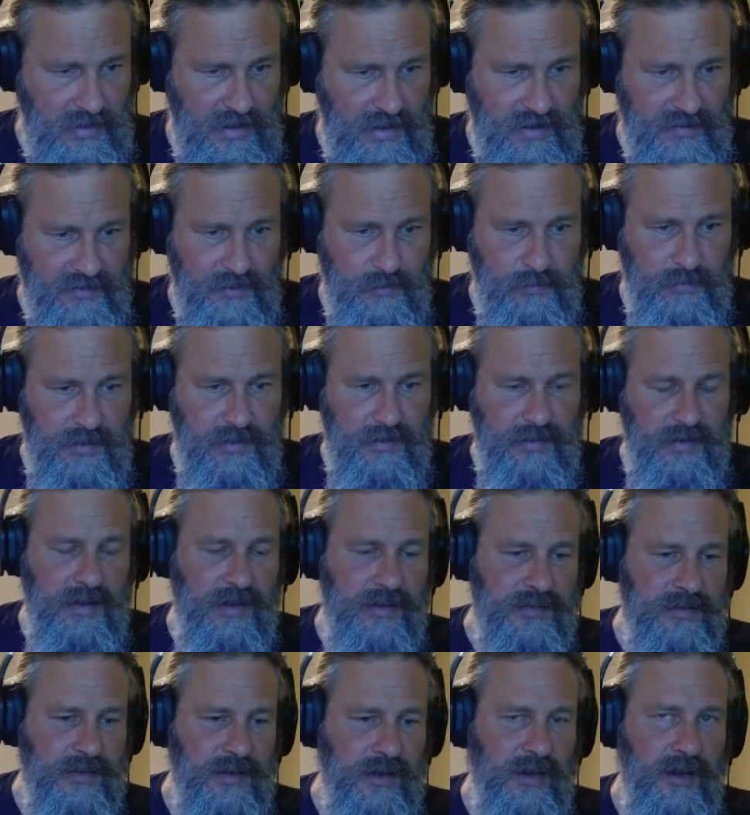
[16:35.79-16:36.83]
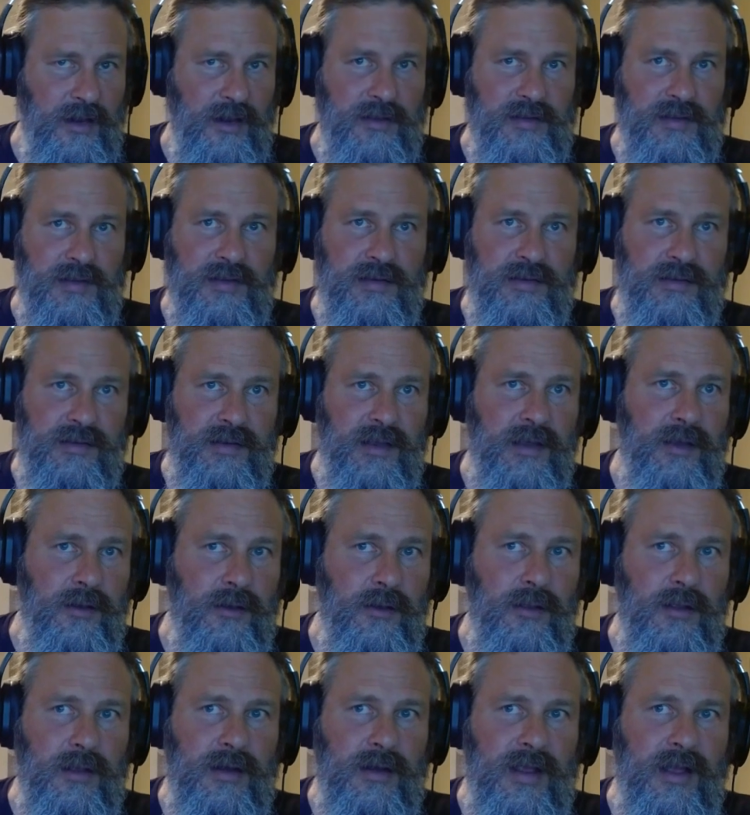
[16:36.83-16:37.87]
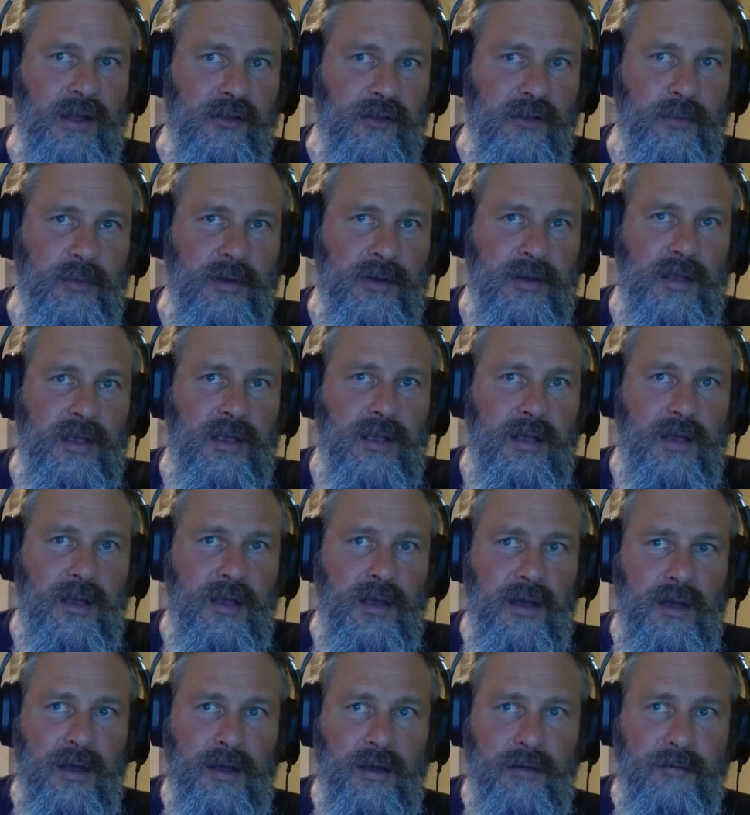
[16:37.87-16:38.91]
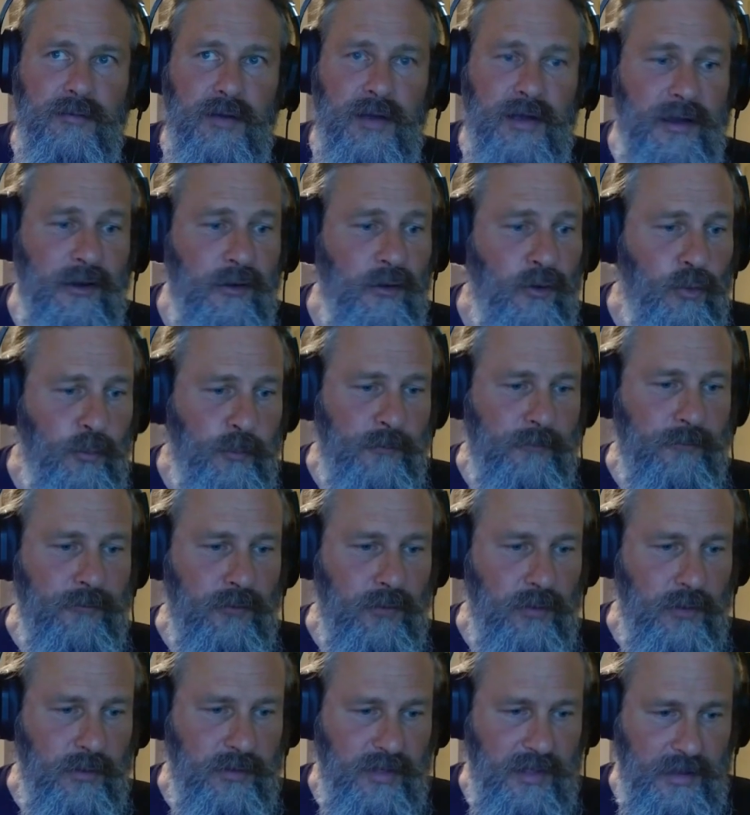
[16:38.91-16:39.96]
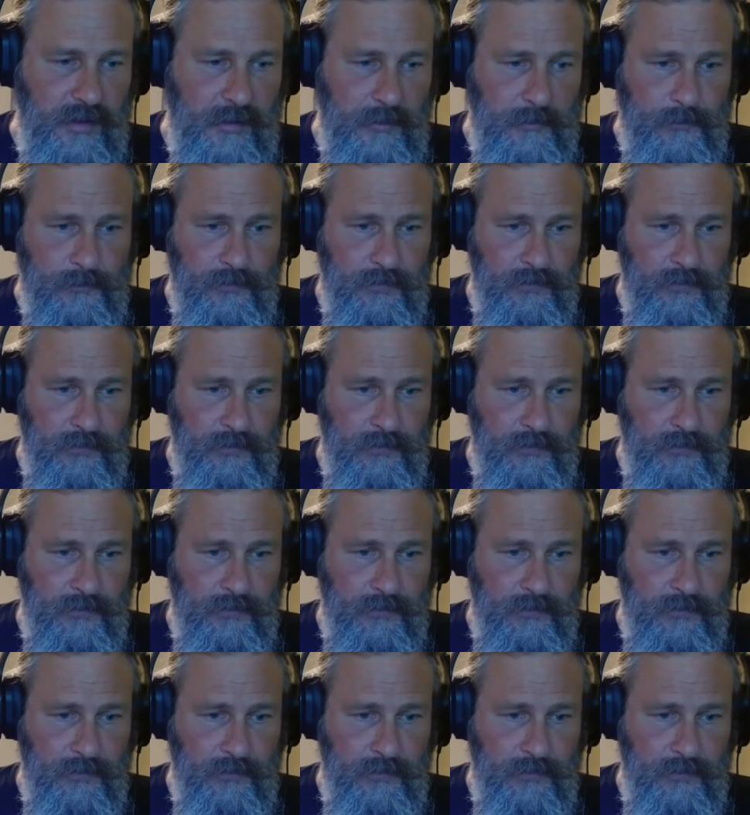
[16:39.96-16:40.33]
It hasn't been tested. It is a single announcement of a hopeful thing.